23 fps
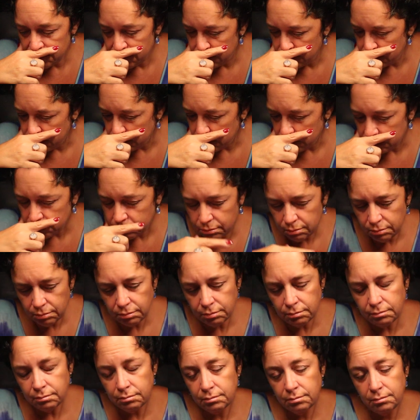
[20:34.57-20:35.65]

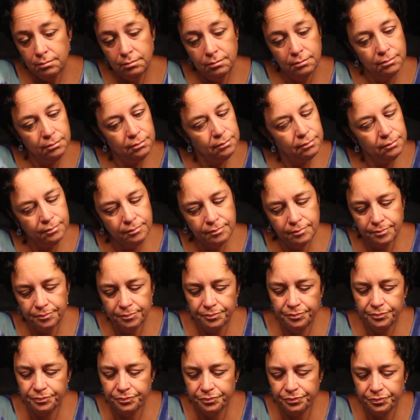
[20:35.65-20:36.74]

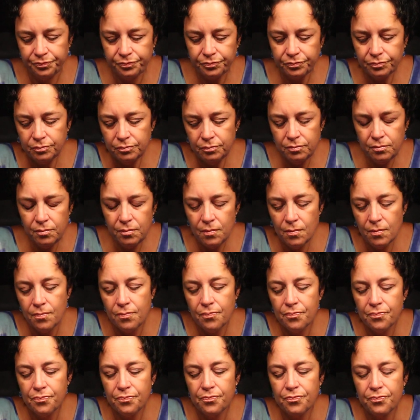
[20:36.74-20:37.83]

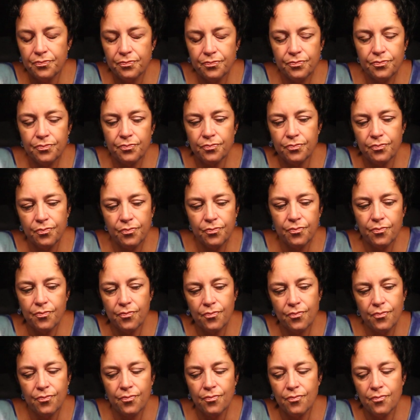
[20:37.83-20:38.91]

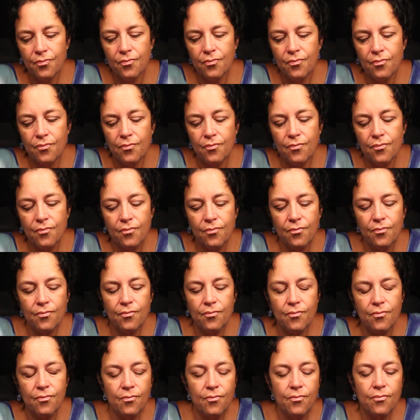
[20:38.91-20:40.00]

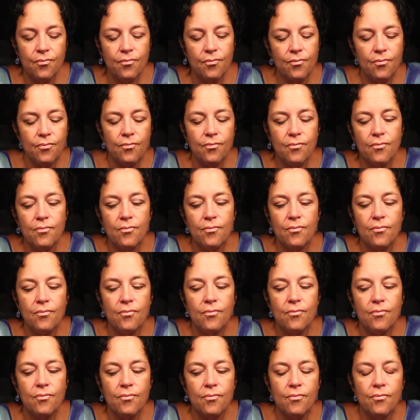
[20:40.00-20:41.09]

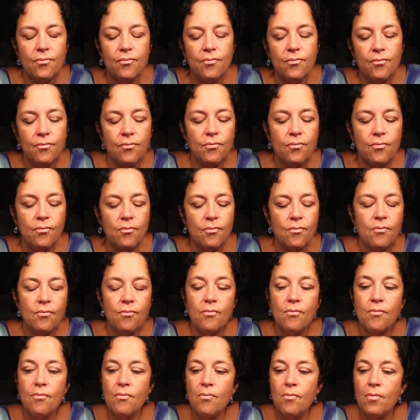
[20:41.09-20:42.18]

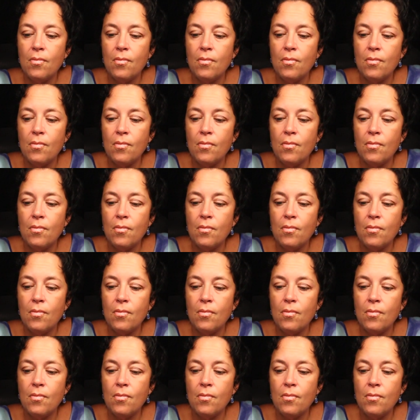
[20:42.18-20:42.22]
Nothing is said.